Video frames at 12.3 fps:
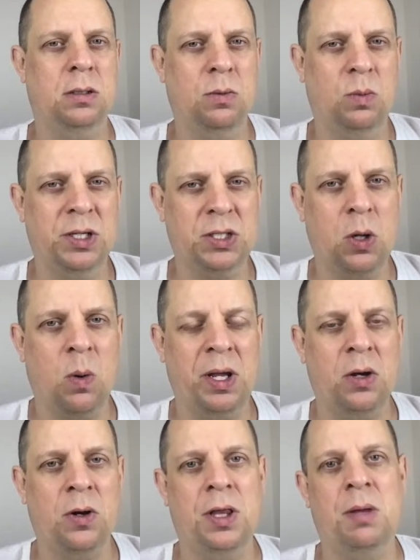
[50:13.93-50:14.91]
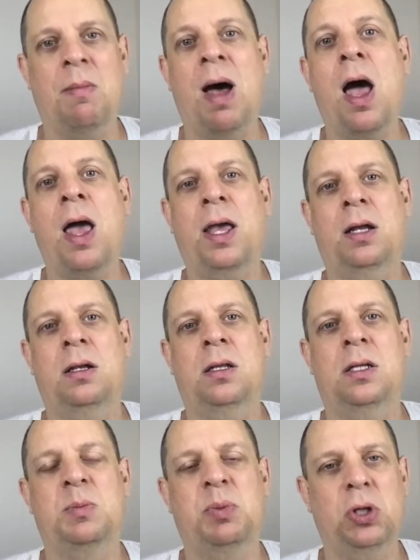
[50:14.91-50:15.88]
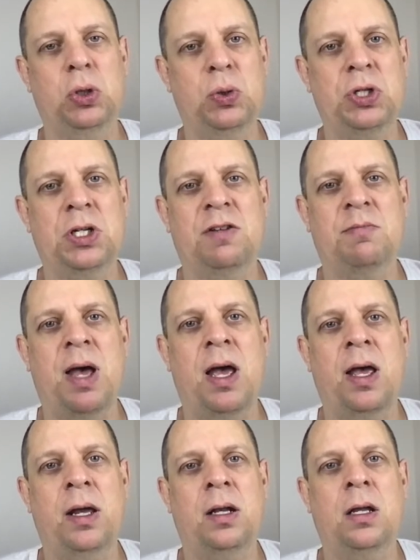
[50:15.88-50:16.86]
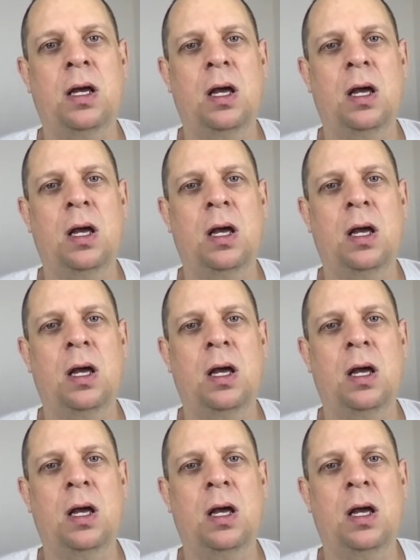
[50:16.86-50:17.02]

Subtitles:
what's going on in the mind and this pollution of mind,